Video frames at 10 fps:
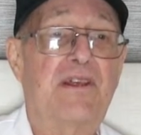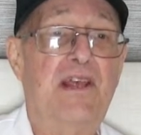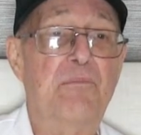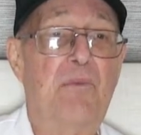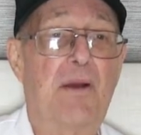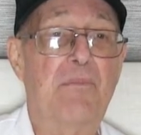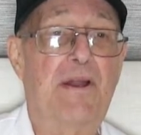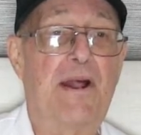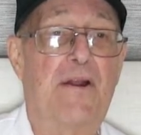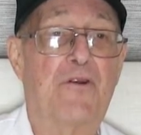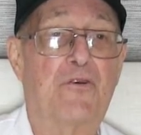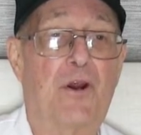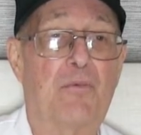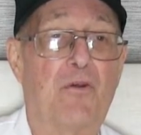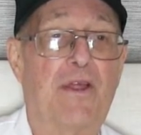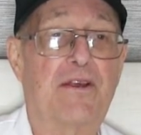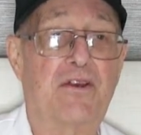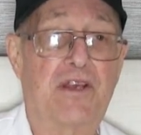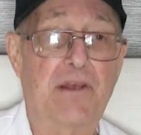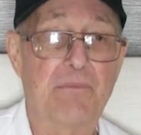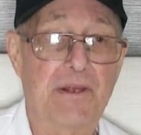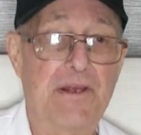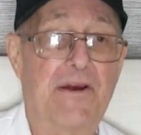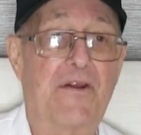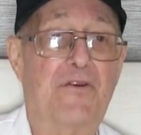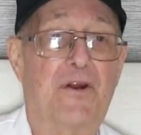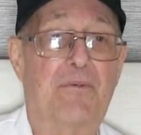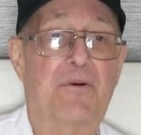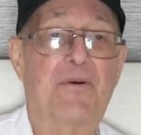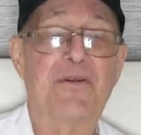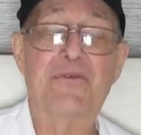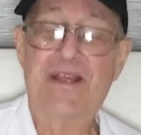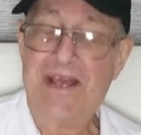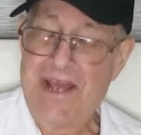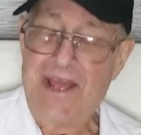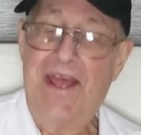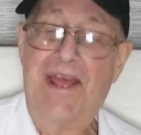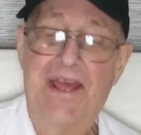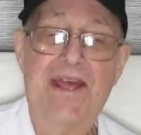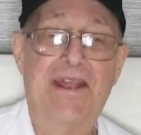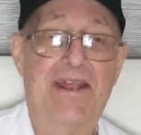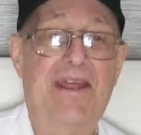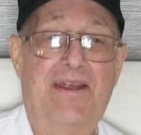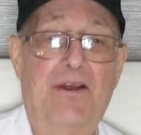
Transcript: keep my men out of trouble, they could keep me out of trouble, and